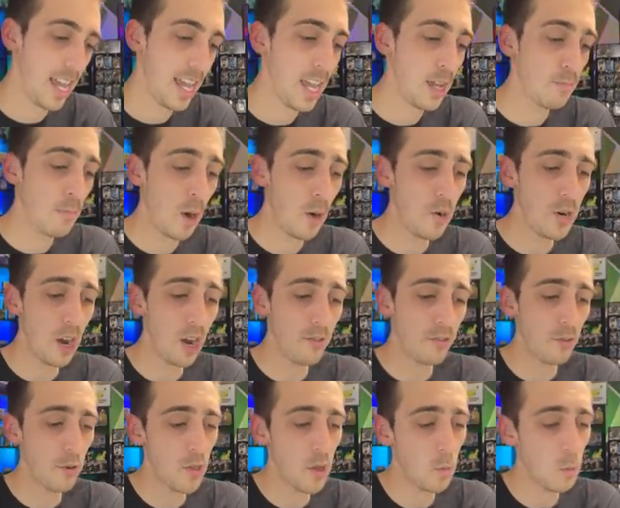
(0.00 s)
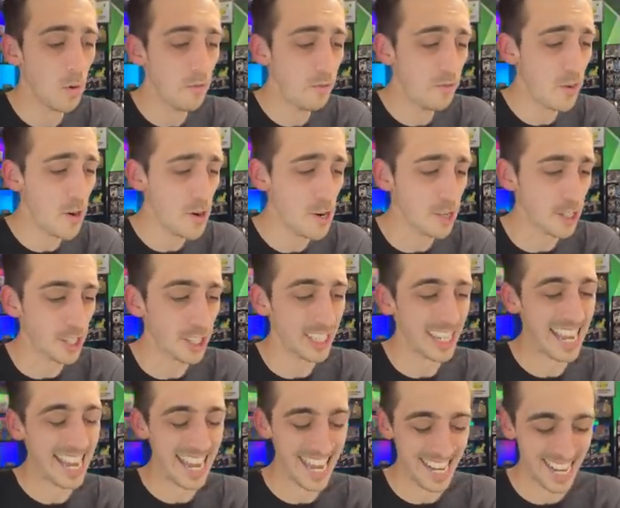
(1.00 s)
Hippodon for the reverse,
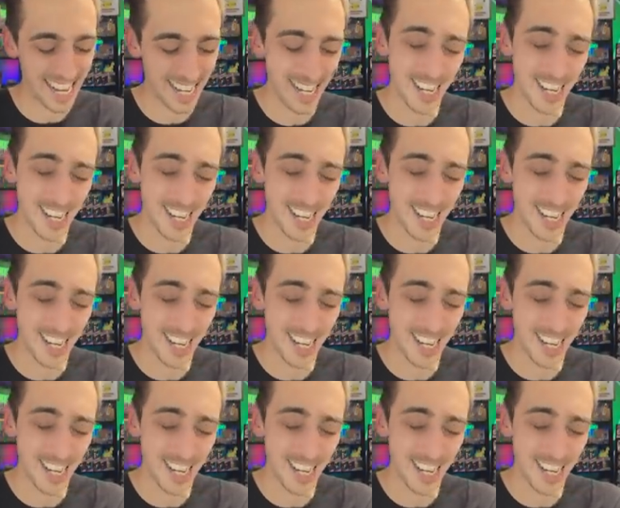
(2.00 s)
and a